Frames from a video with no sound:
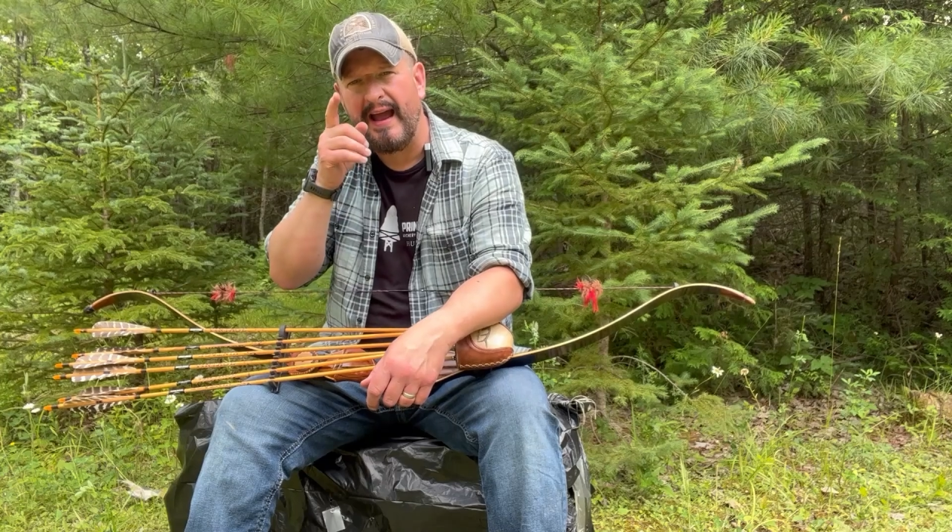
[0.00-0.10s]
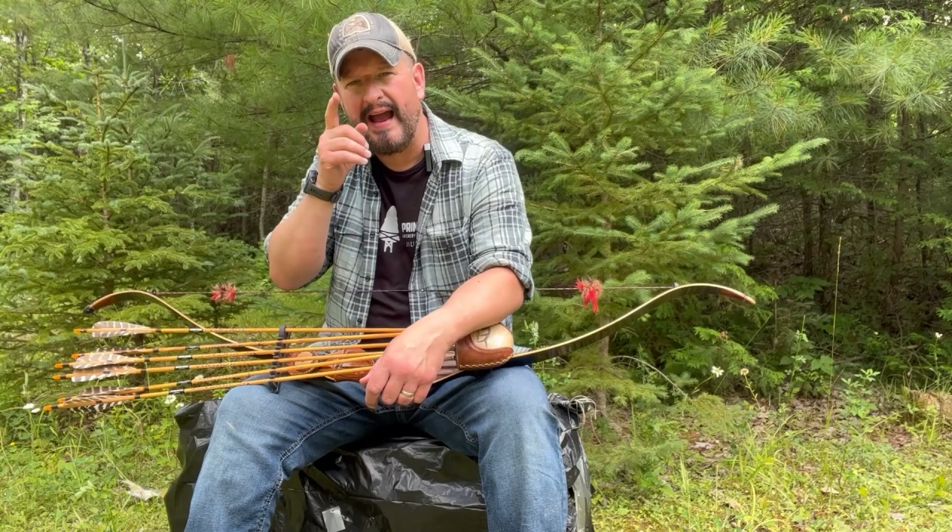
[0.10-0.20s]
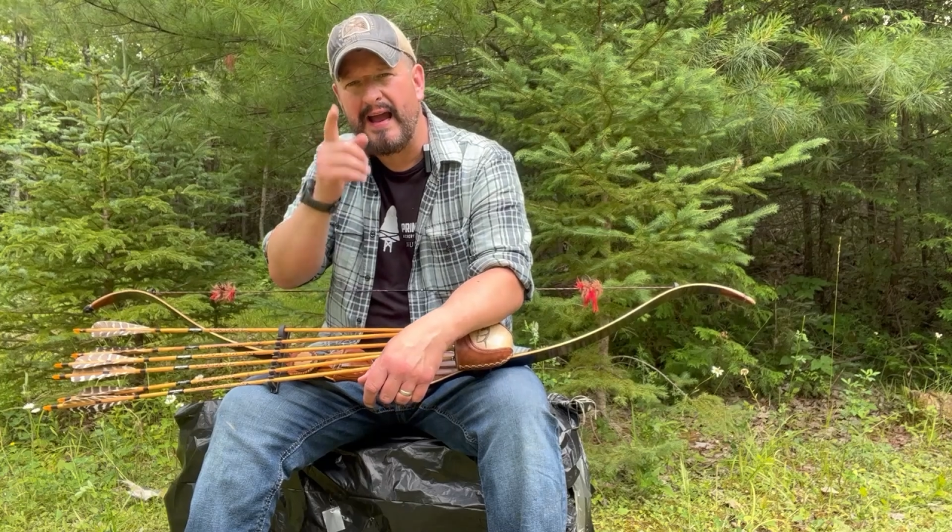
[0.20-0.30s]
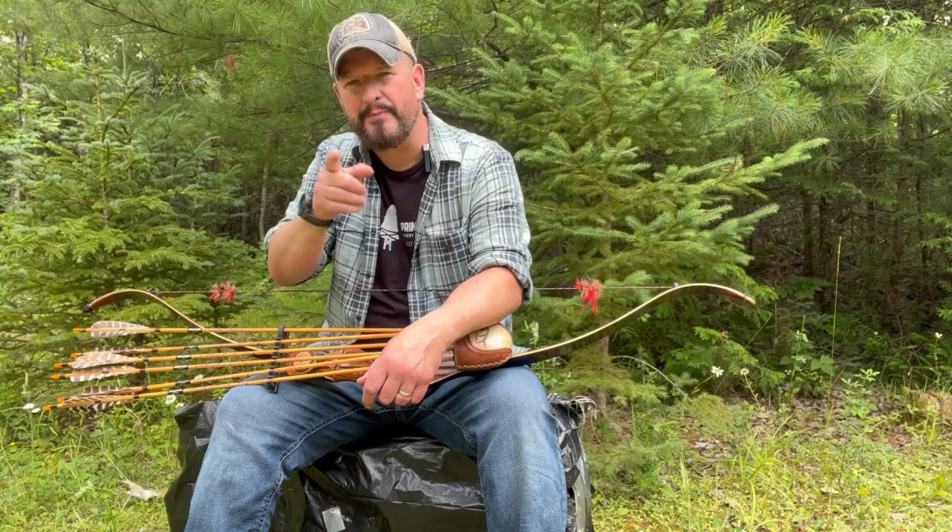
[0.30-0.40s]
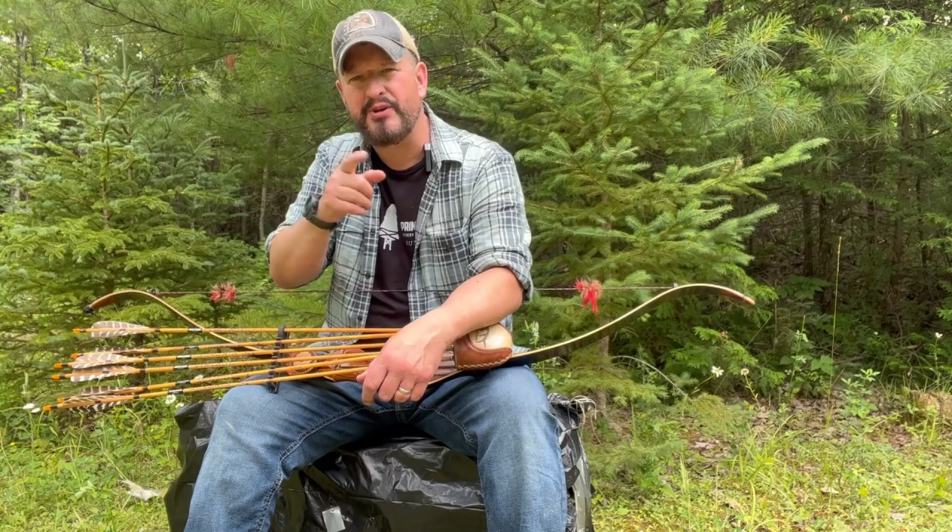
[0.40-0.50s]

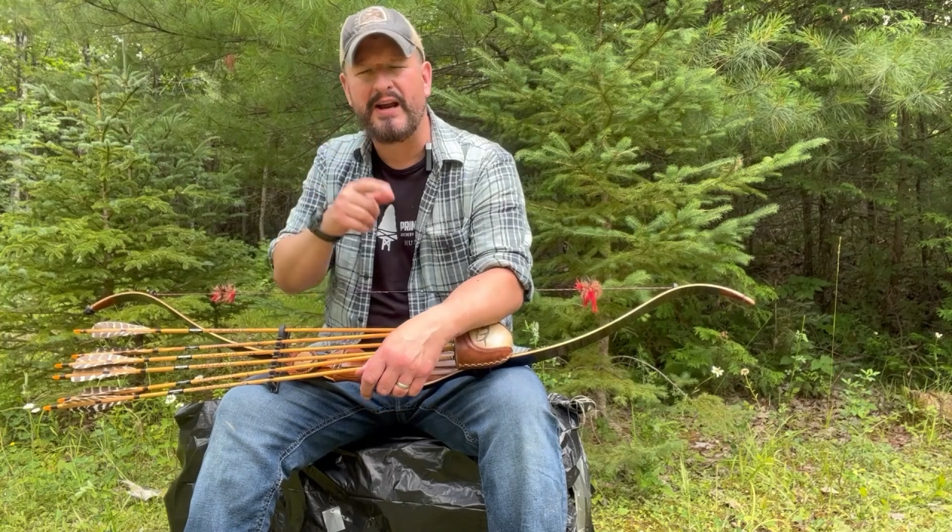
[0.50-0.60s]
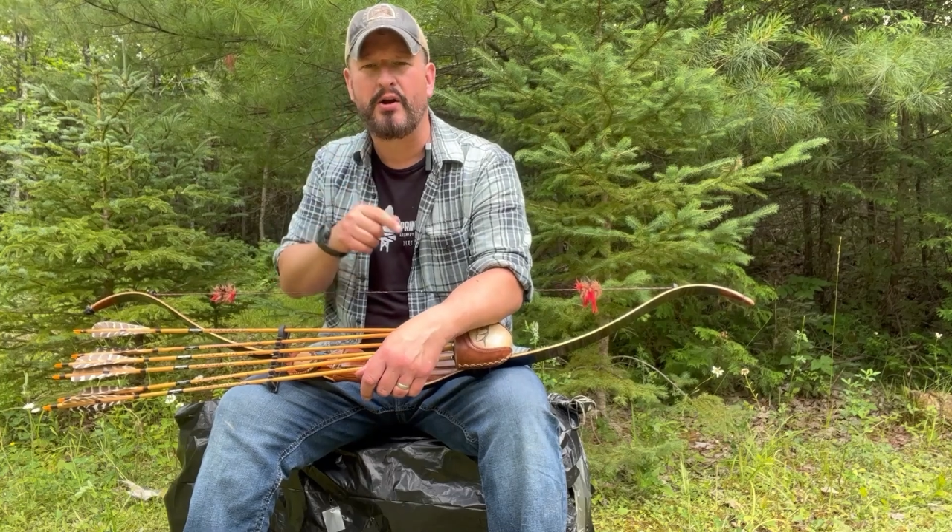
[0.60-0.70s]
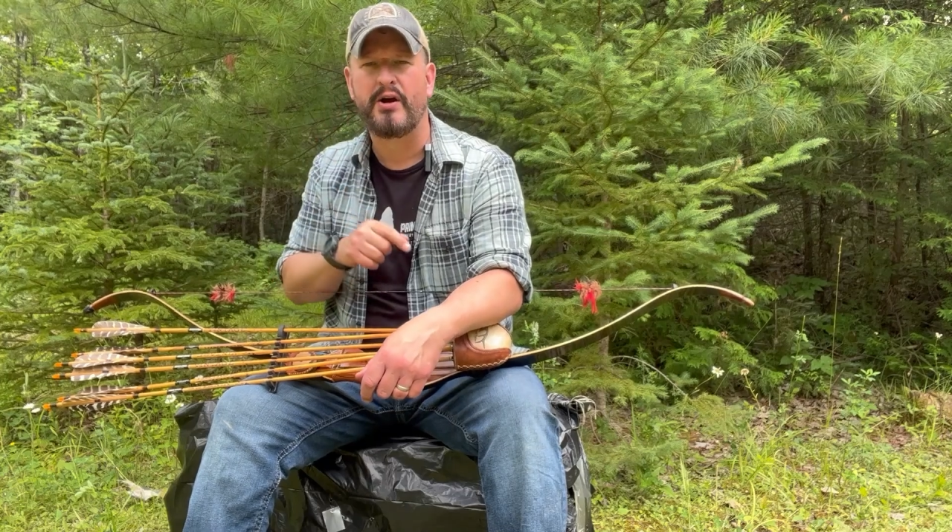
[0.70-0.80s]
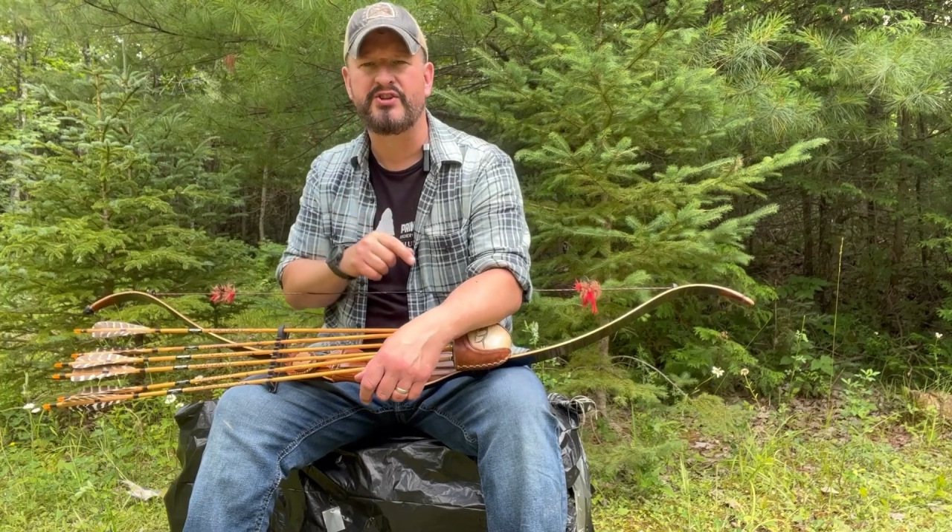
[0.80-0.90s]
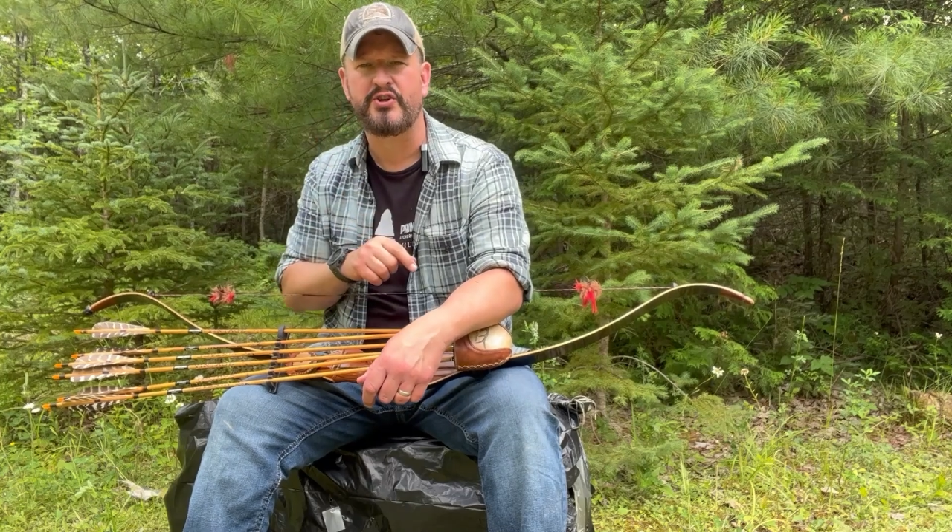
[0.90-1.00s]
abject
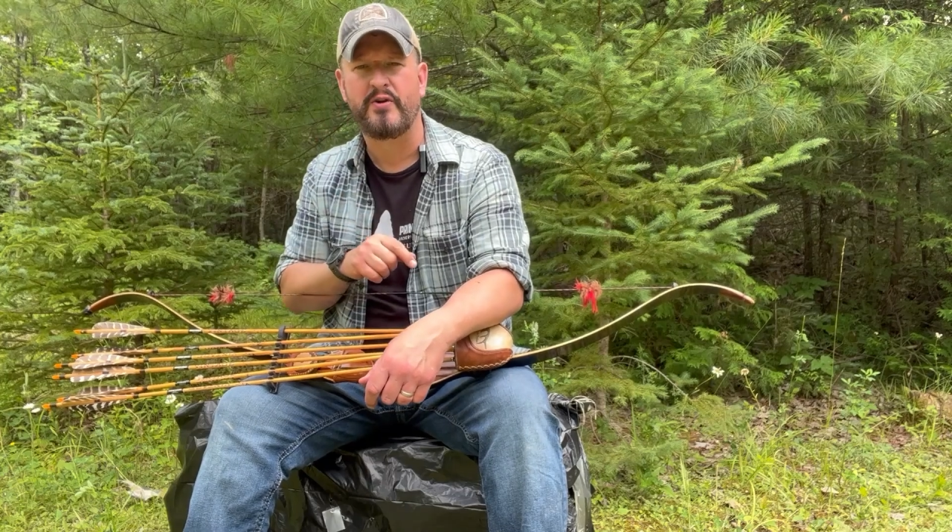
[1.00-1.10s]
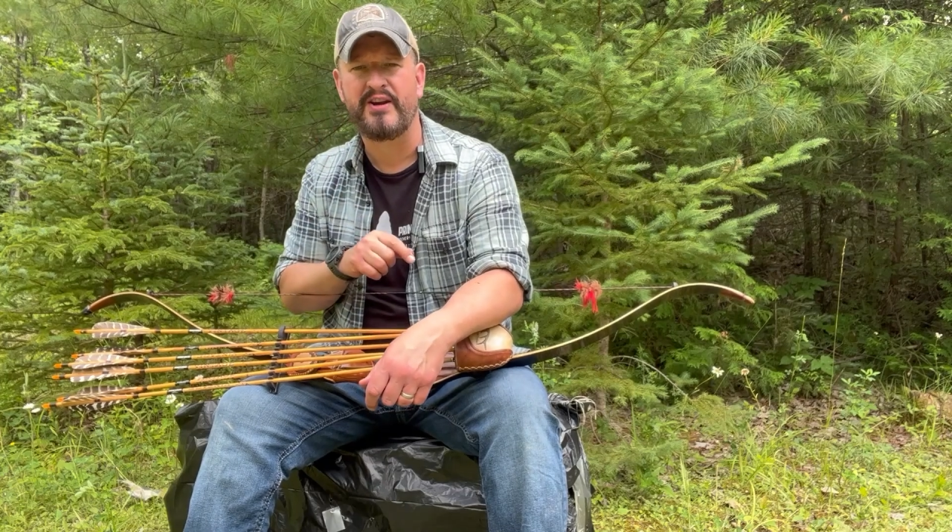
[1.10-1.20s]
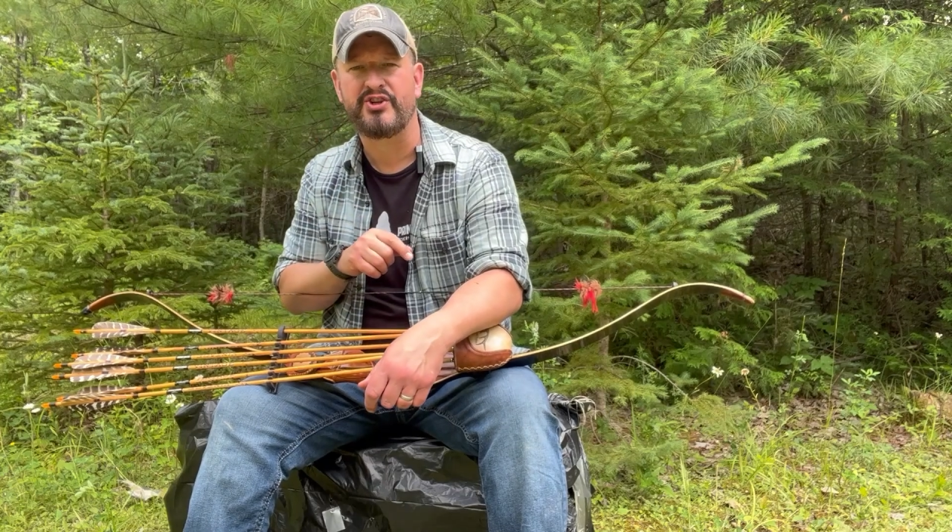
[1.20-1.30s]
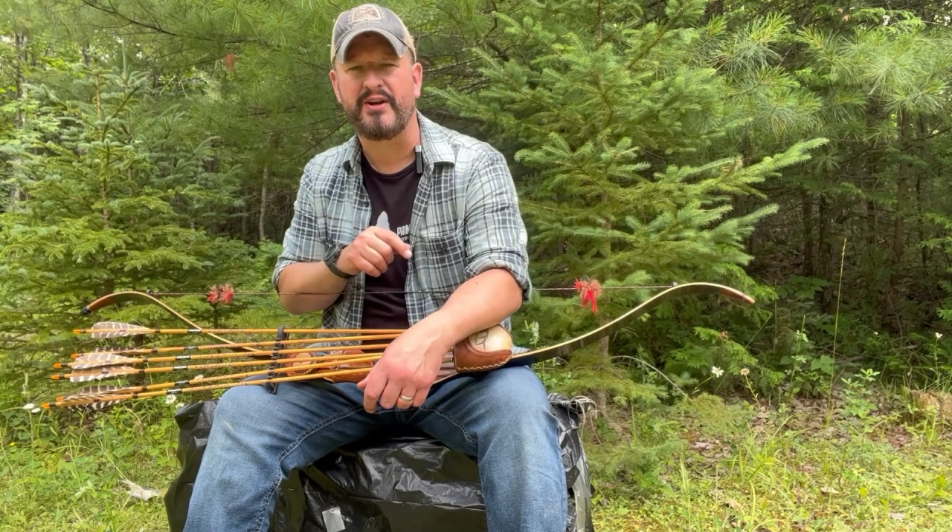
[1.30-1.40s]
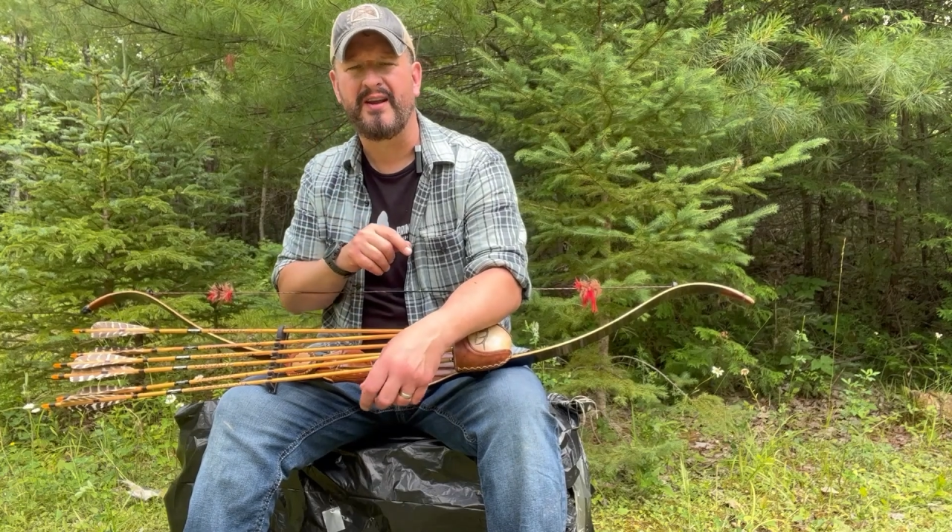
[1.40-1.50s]

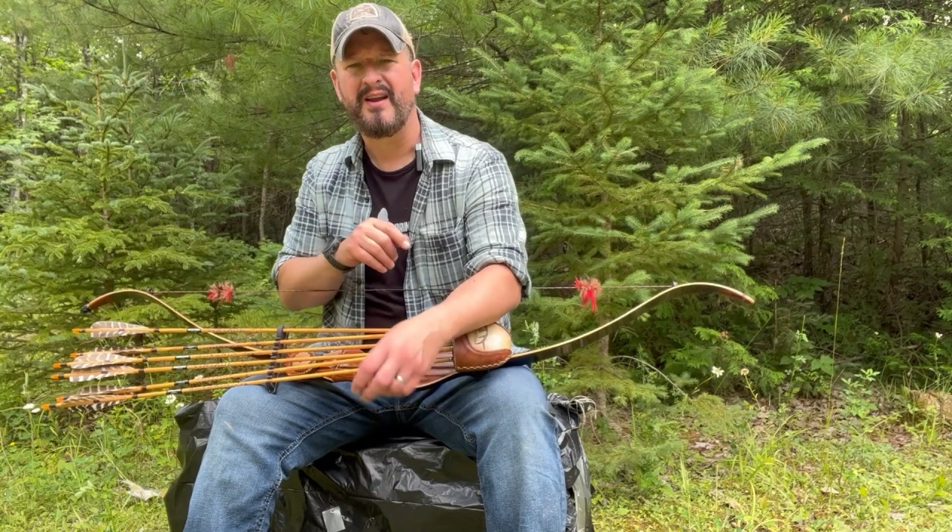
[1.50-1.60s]
concentration.